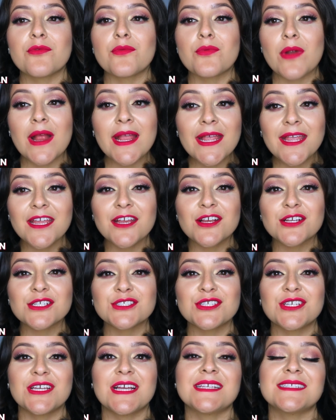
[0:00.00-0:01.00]
right here
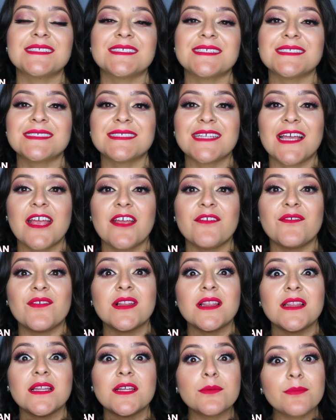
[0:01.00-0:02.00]
so you guys can save
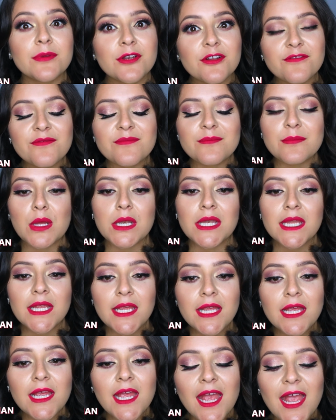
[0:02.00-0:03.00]
a little bit of
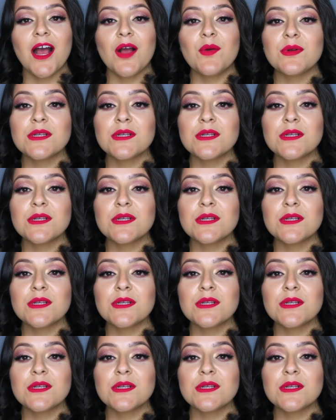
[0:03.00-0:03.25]
money I